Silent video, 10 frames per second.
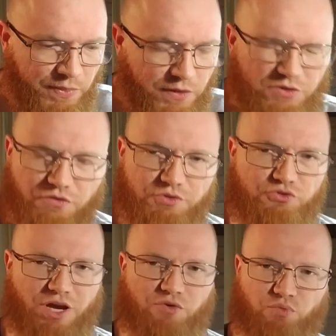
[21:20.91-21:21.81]
So if you
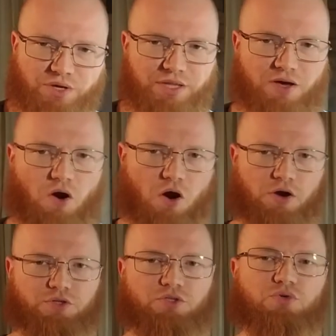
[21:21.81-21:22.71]
tried really hard,
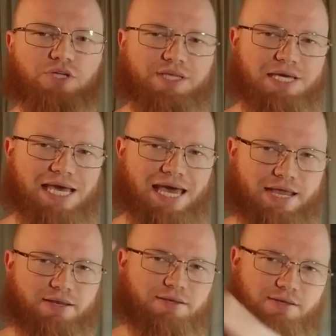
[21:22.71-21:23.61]
you could get
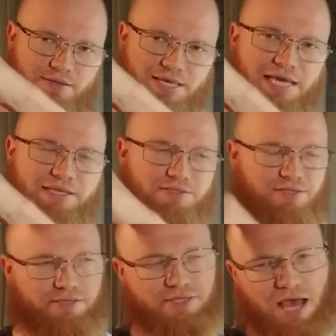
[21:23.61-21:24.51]
into
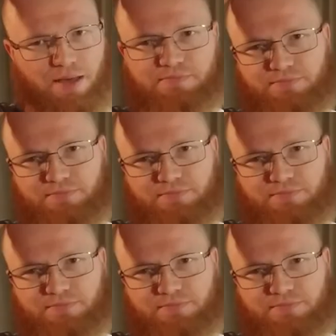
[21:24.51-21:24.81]
the top.